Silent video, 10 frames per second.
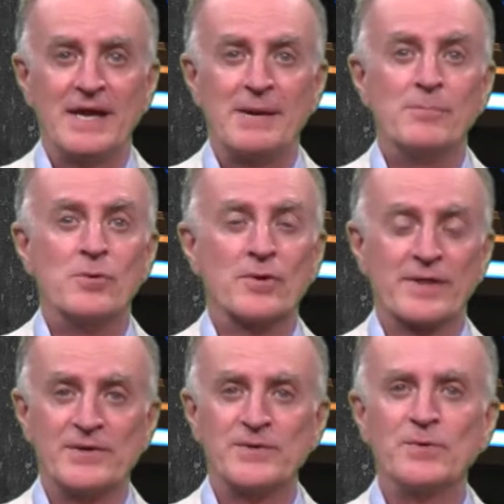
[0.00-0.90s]
and more
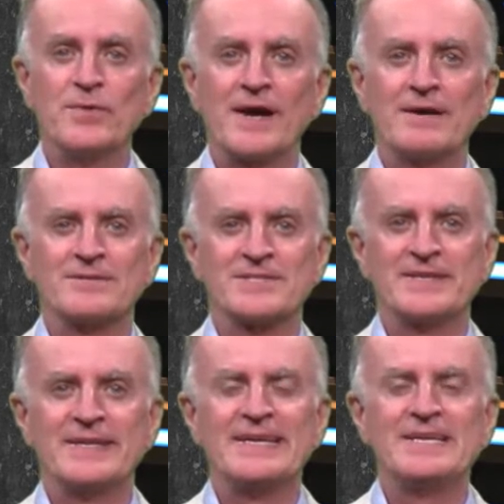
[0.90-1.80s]
than
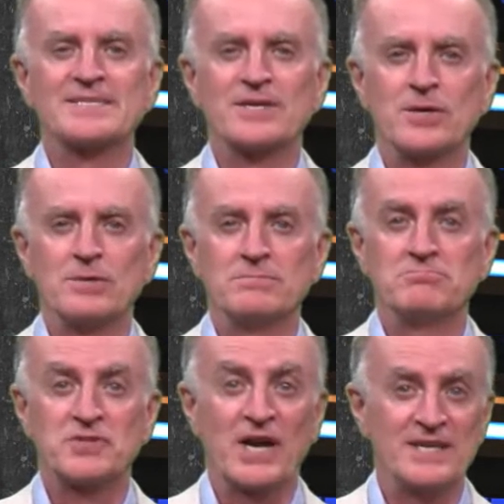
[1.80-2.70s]
2,000 years ago,
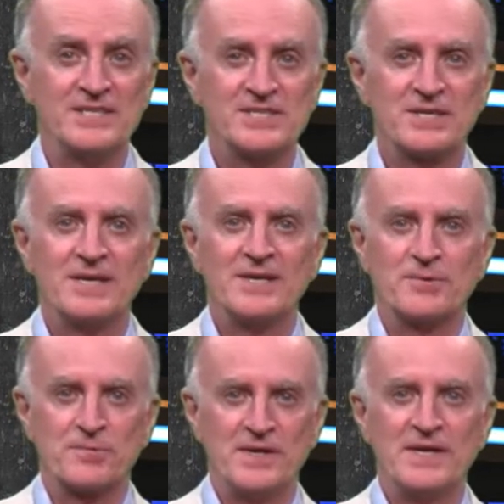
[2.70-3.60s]
Chinese,
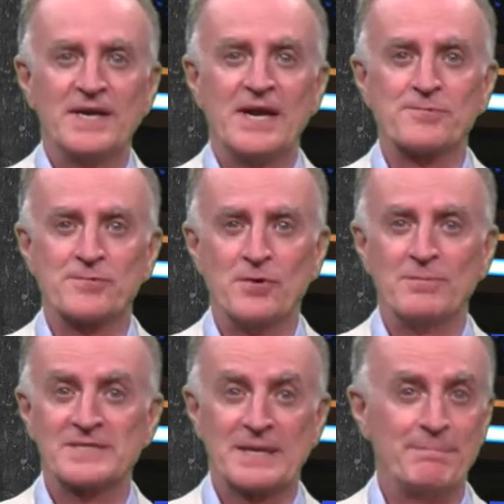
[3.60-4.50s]
Greek, and
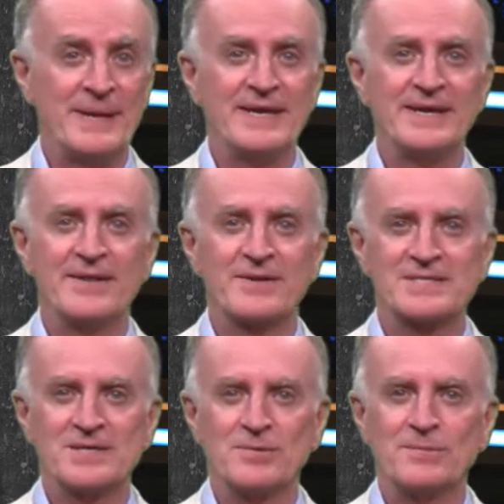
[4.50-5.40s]
Romans, and many
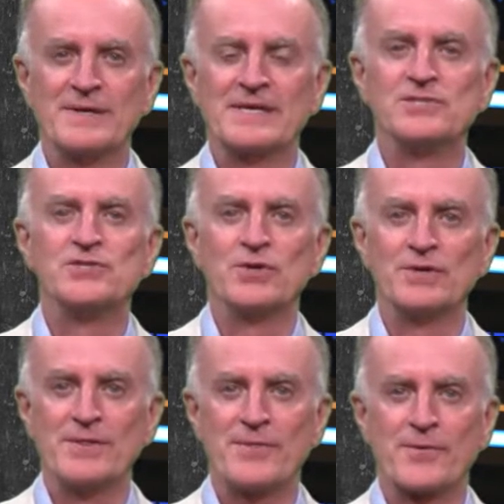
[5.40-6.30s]
others were
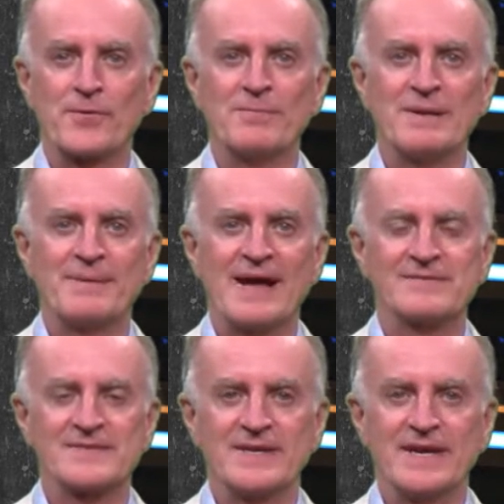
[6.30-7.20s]
enjoying thermal
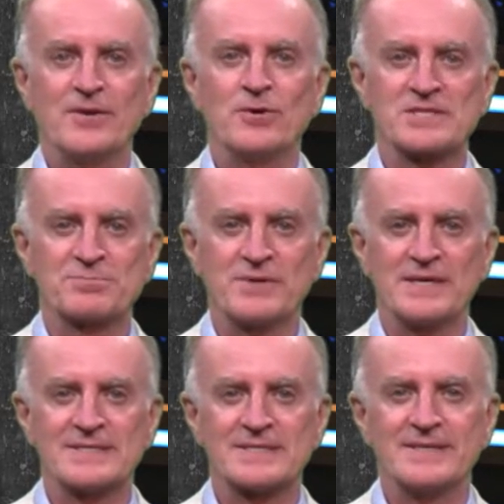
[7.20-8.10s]
baths and hot
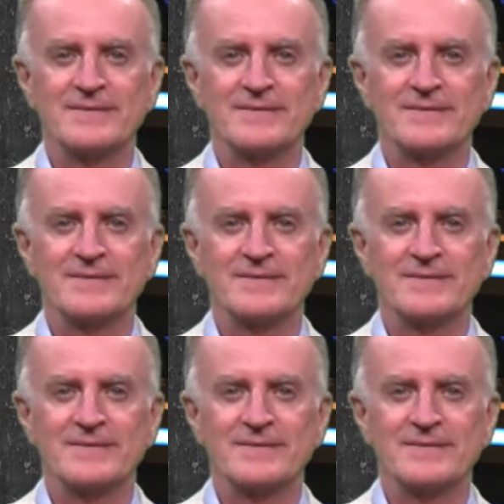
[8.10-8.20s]
springs.